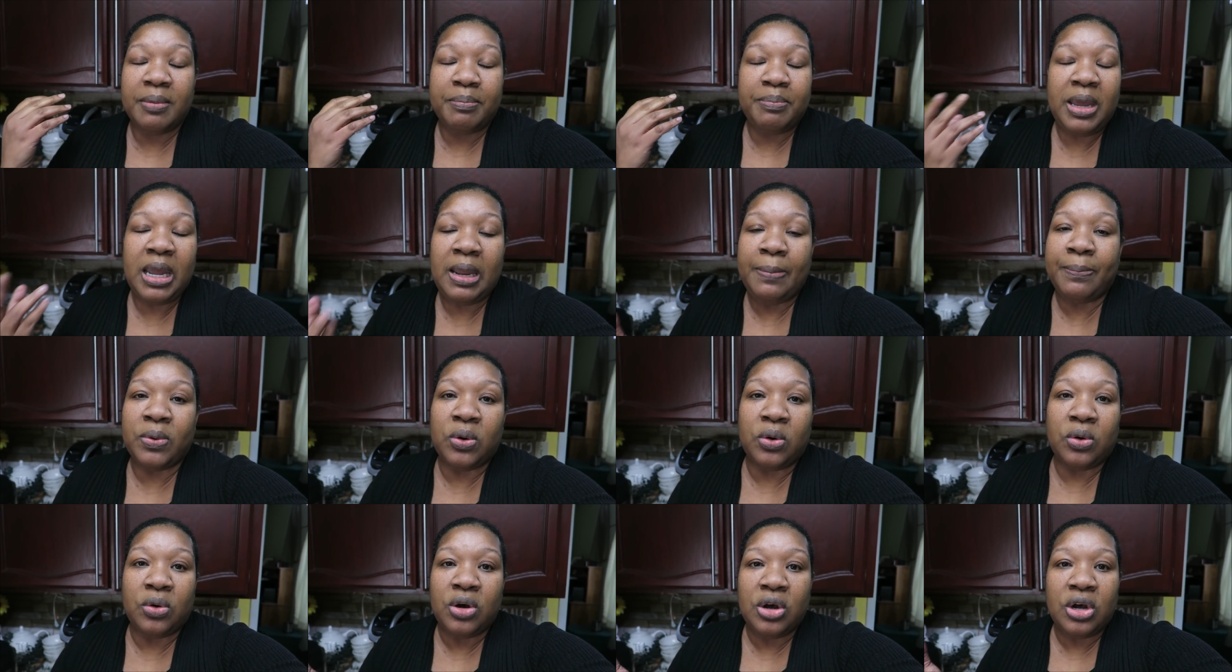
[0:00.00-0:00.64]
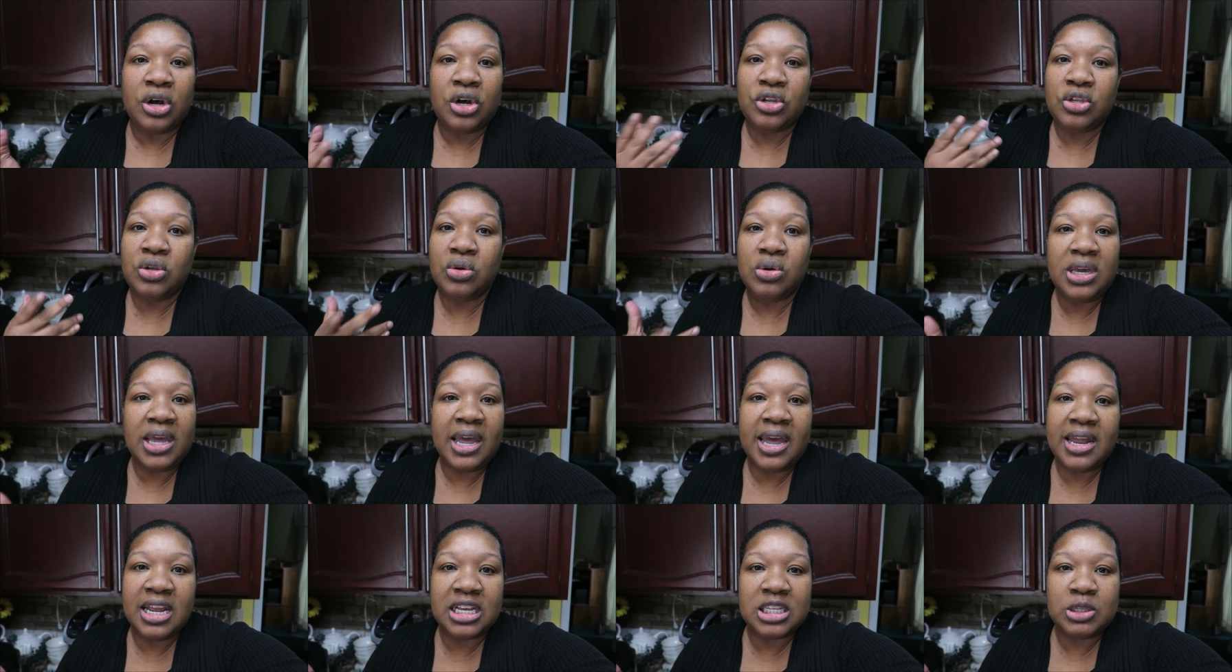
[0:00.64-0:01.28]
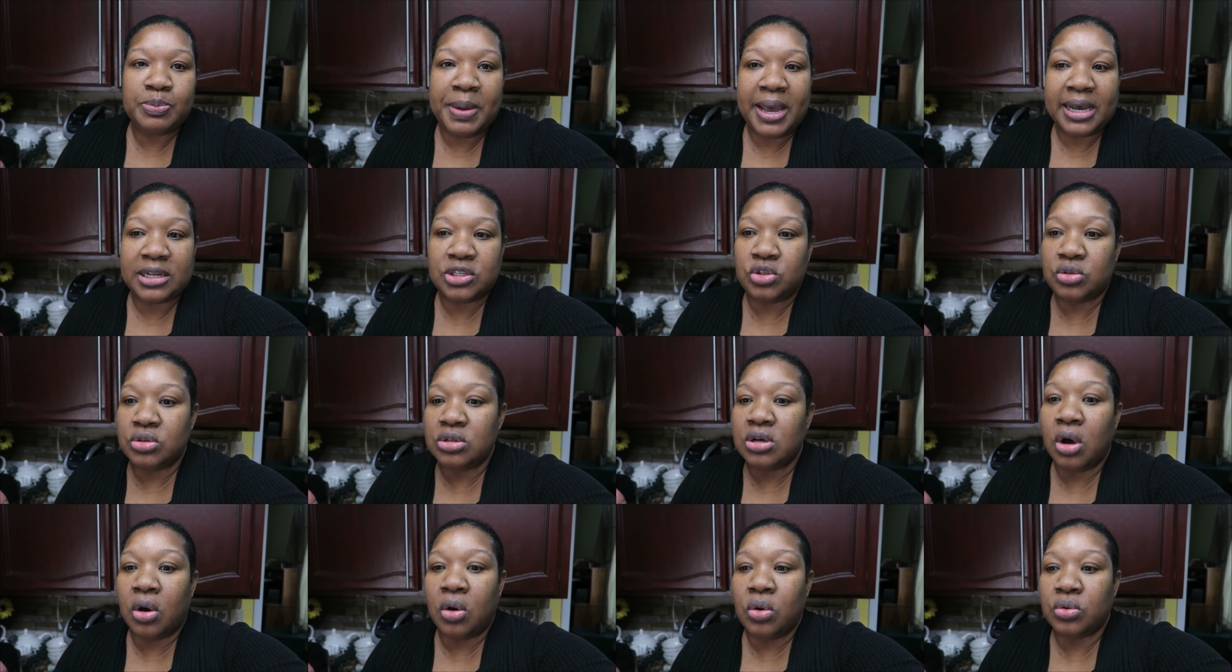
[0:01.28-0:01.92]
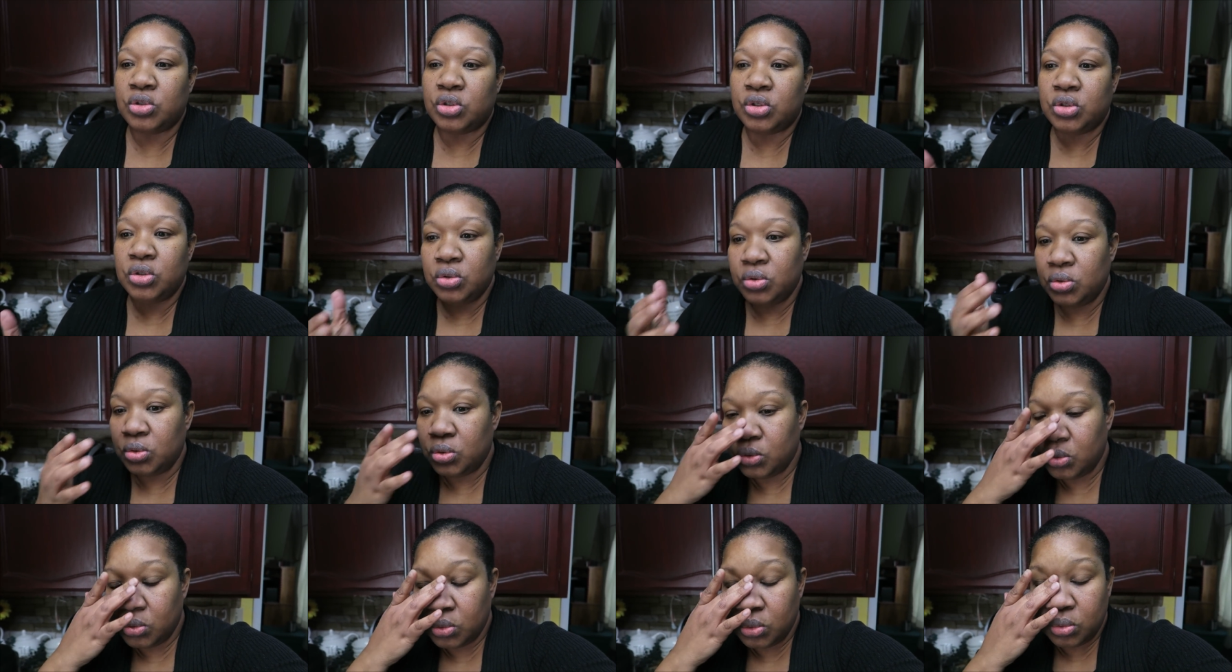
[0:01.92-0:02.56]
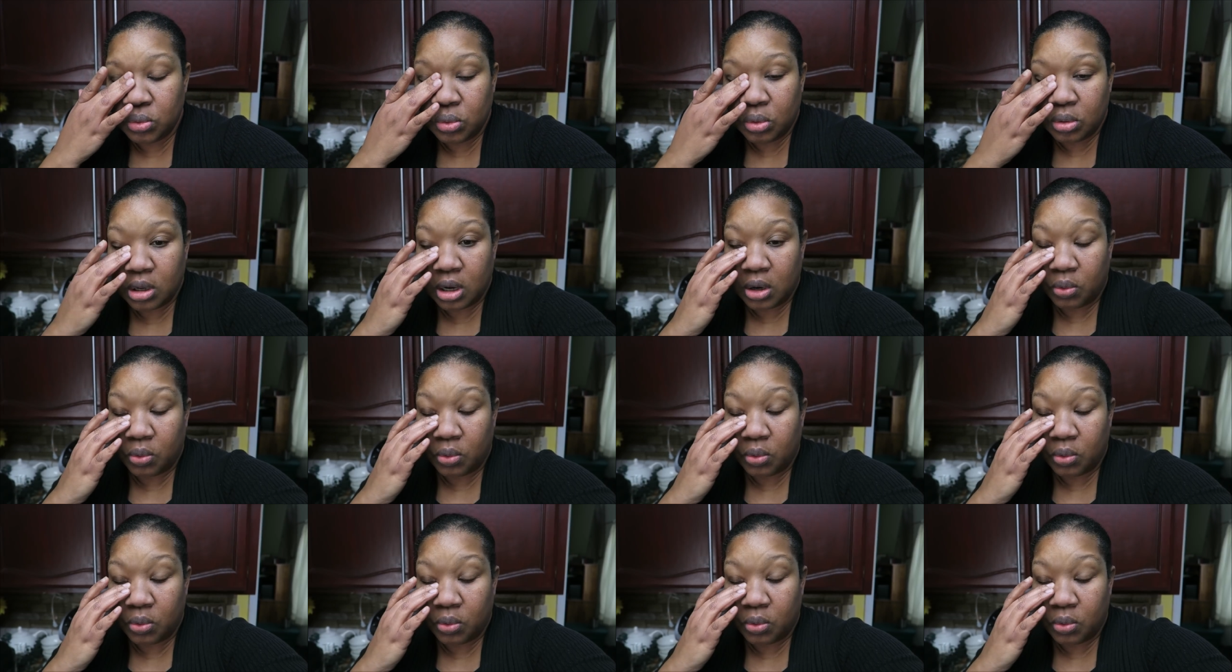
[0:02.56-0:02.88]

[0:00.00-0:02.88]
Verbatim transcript: People, you can't expect to go to